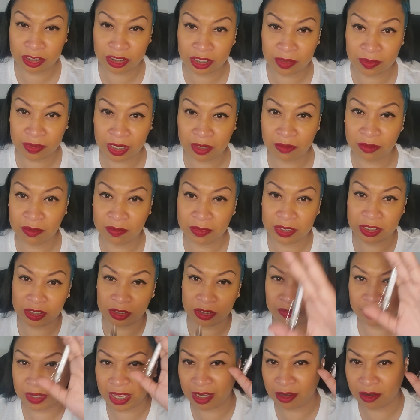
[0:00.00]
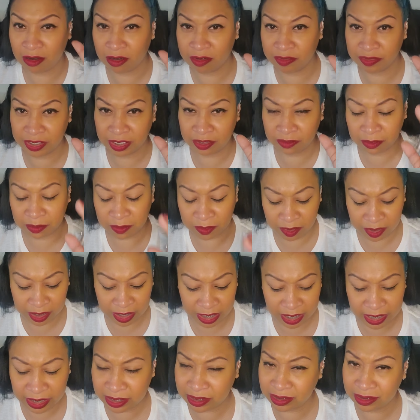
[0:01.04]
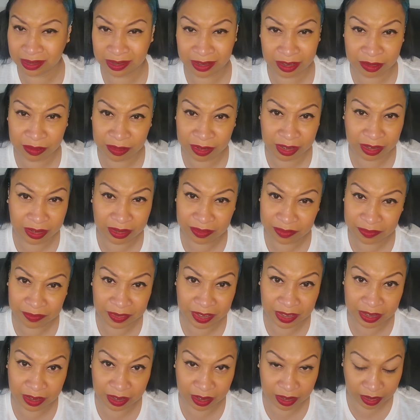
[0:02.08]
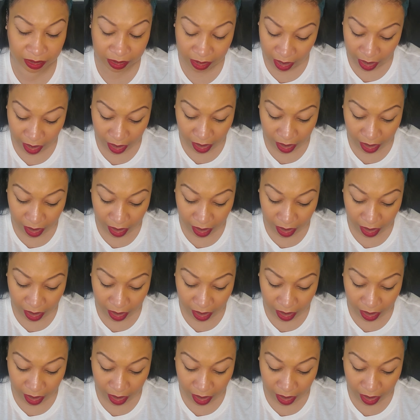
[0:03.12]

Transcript: the Gemini woman to back off even more, like, you know what, fuck this.